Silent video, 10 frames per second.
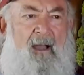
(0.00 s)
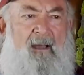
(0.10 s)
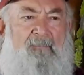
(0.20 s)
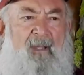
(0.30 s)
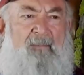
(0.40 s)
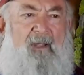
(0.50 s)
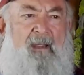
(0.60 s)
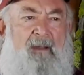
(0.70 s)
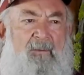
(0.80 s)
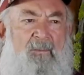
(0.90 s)
on
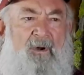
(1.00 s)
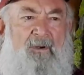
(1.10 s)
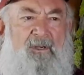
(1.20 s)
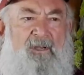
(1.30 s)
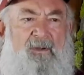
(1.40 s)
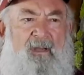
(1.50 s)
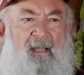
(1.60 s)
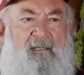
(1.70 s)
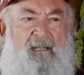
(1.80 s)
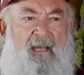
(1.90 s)
maybe one or two
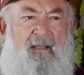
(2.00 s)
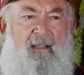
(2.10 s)
days out